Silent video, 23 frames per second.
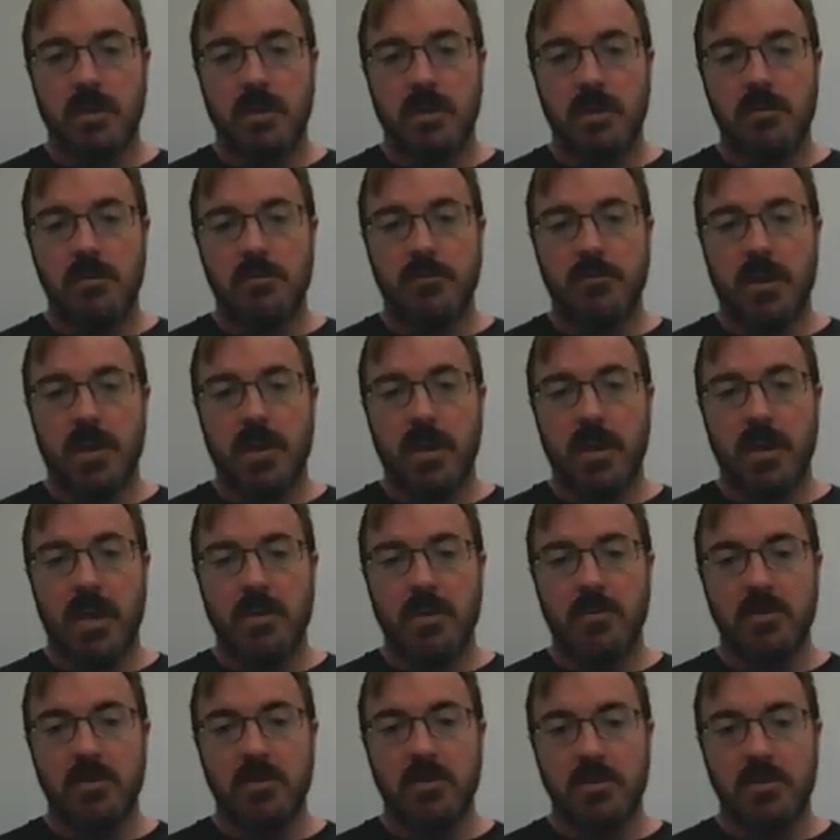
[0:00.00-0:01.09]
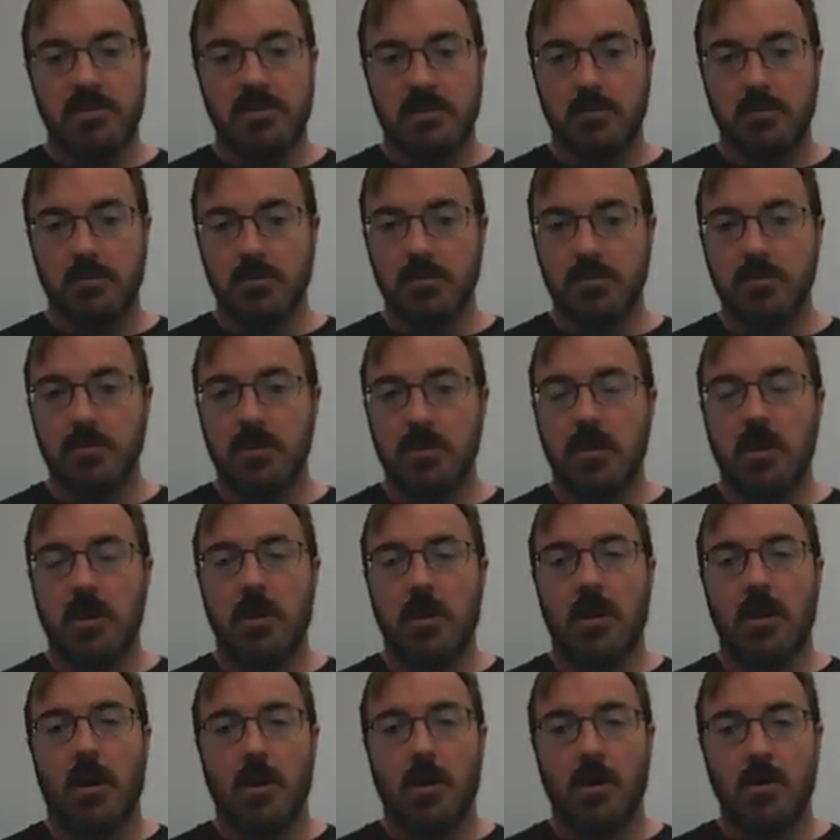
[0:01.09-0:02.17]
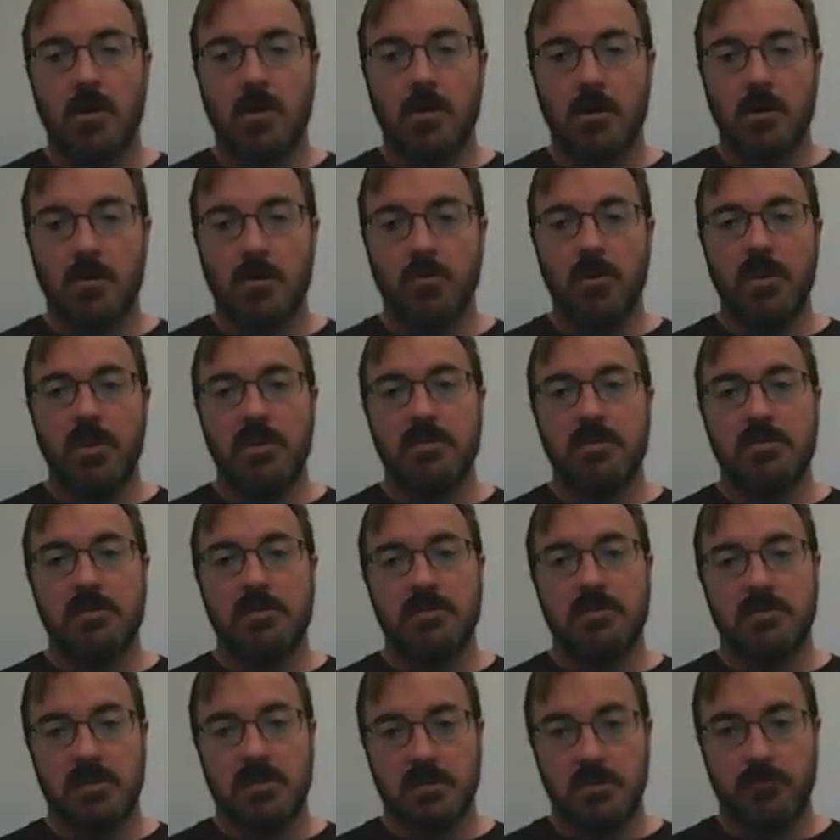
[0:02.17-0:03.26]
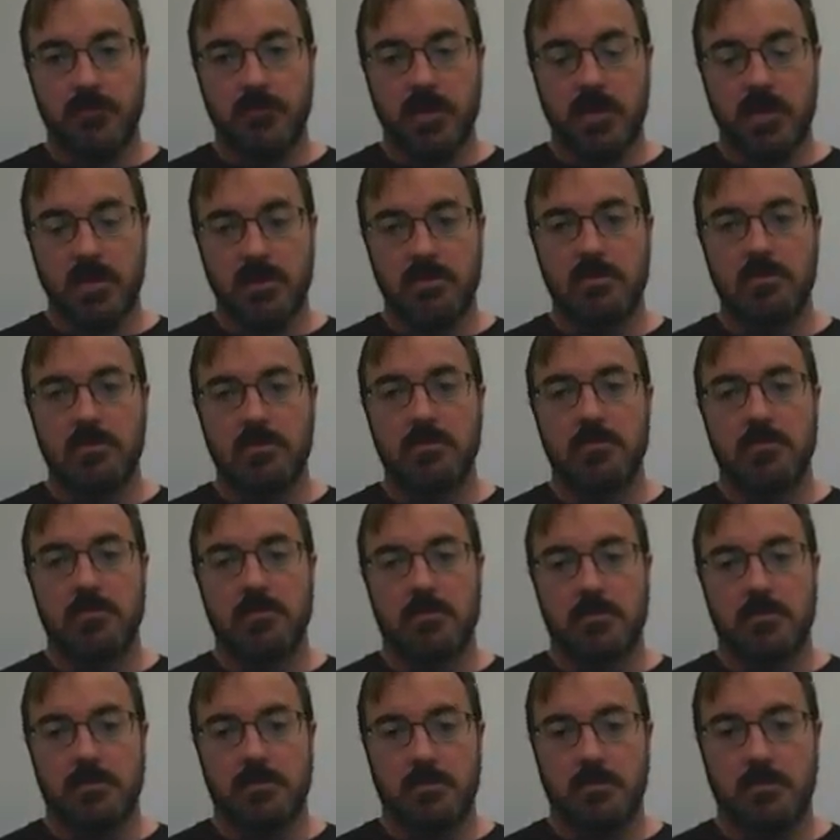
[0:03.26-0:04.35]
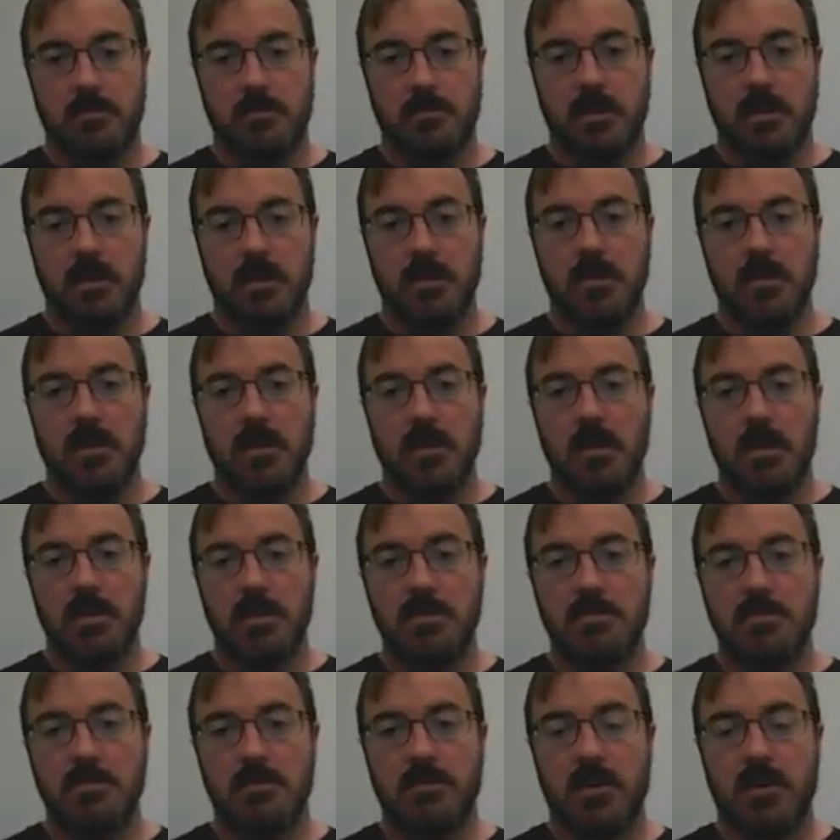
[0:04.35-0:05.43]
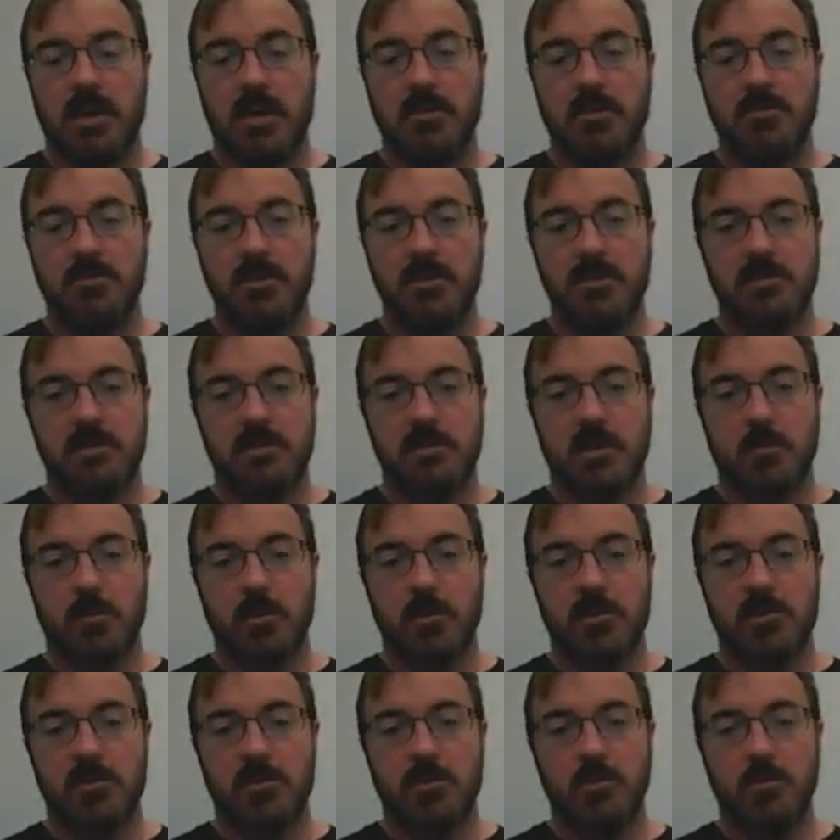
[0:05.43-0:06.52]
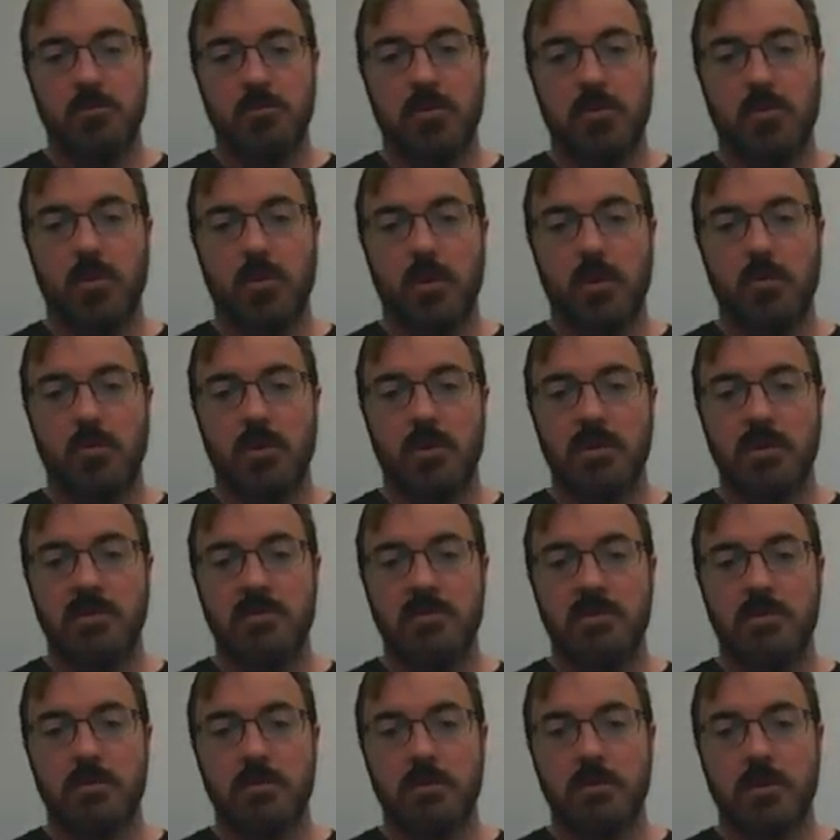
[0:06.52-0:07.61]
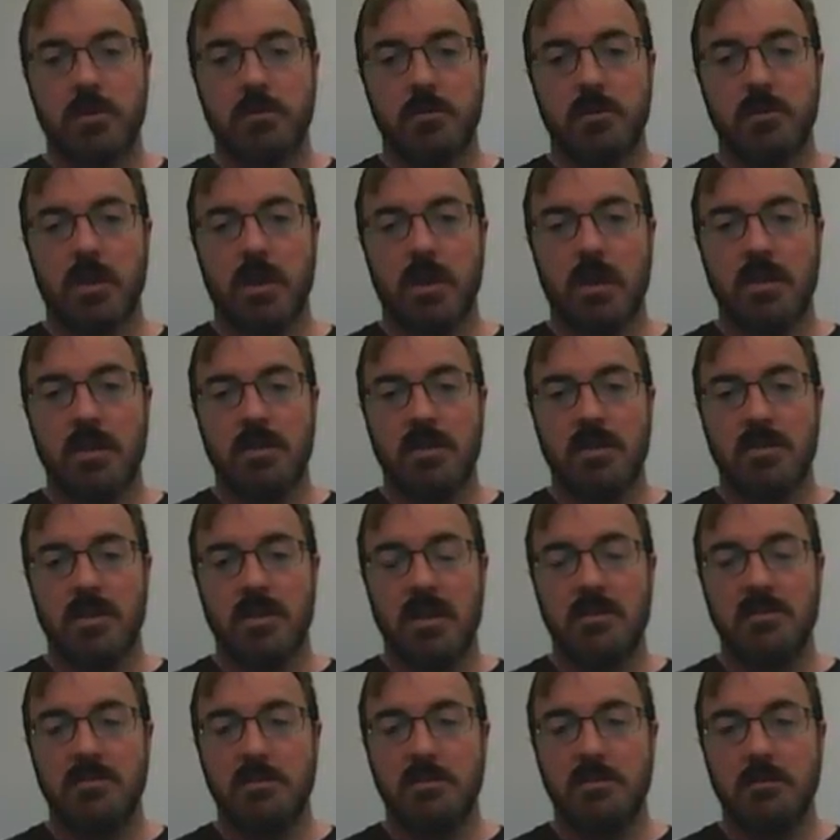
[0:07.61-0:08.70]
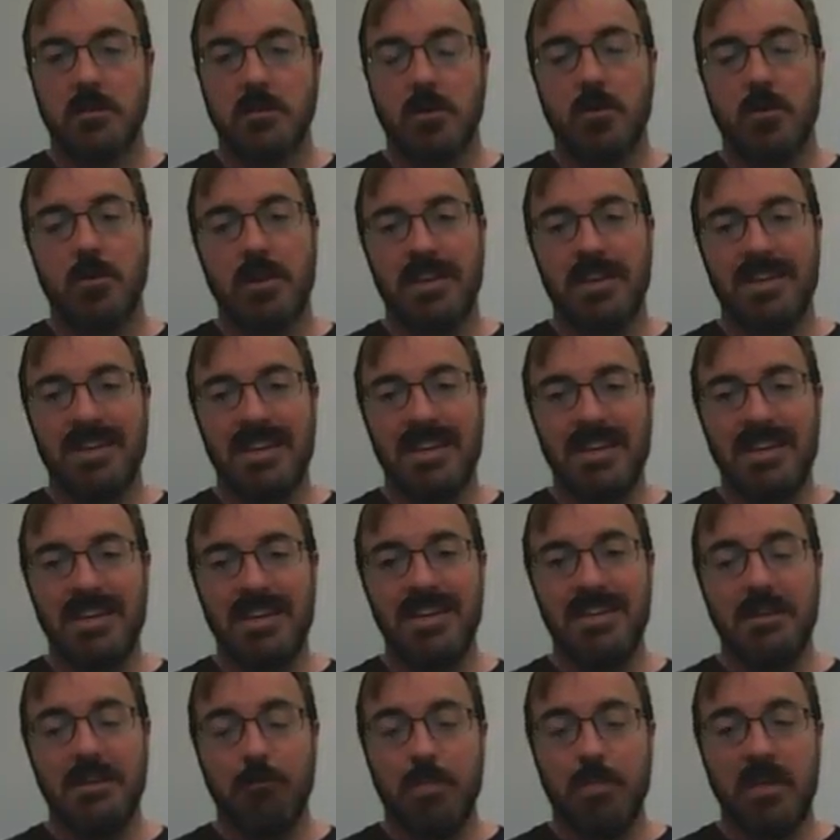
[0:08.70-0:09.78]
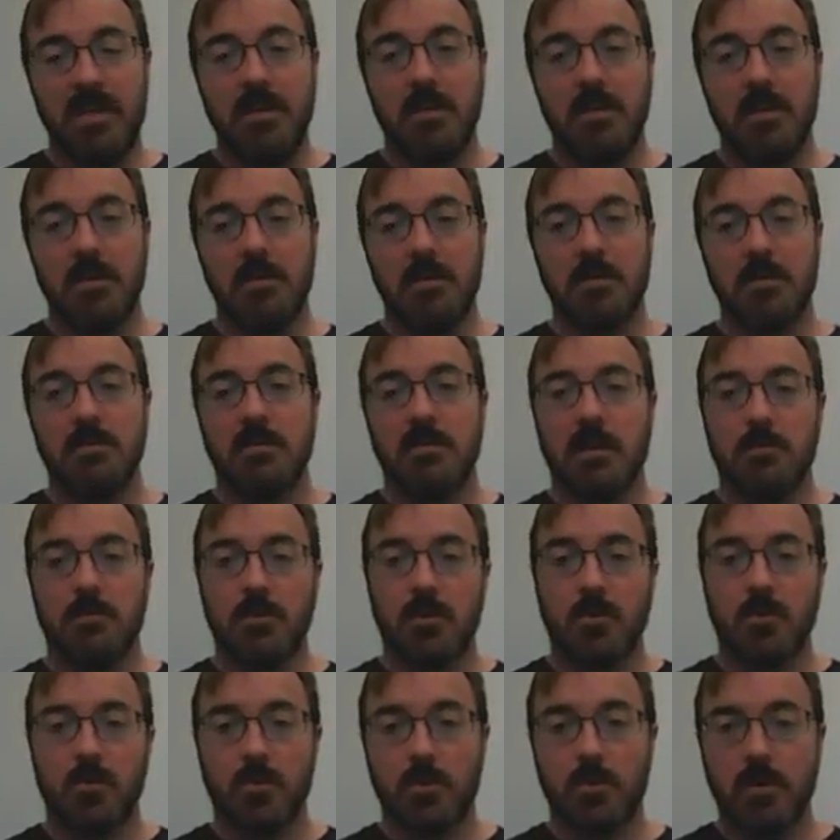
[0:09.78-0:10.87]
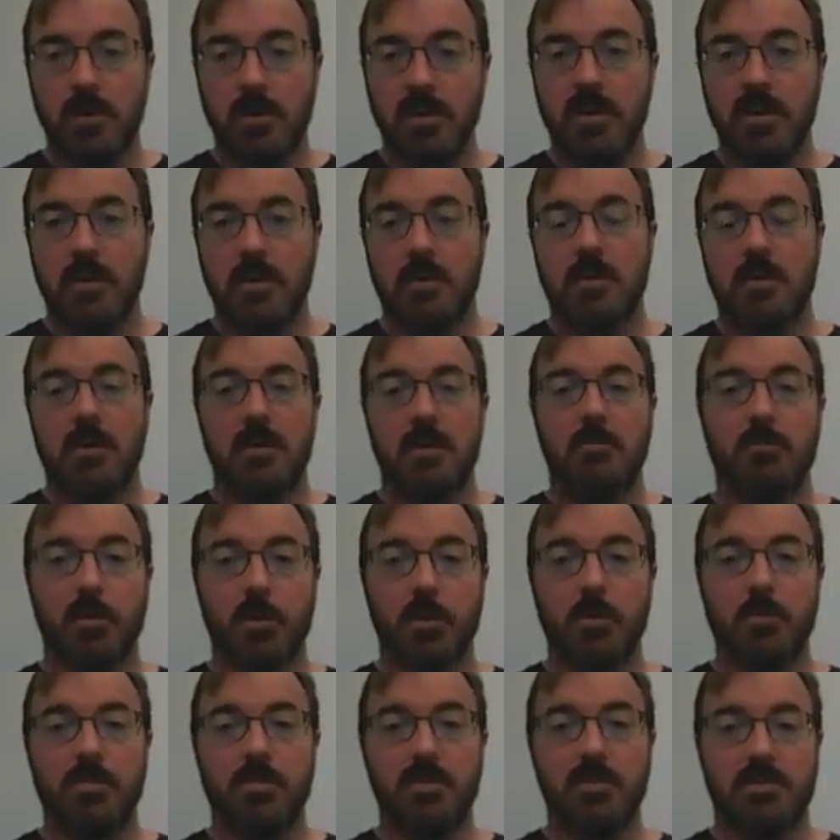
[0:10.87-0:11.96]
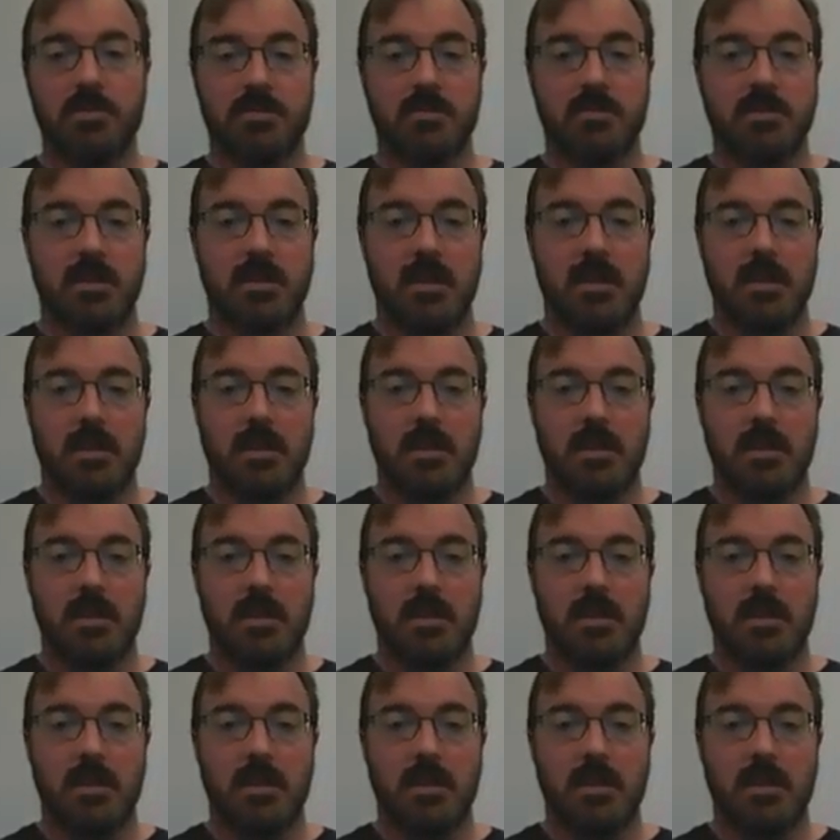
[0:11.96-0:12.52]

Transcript: if I have a decimal, are always significant. Okay. So if I have this number 2.10, then that zero needed to be there. They recorded it on purpose.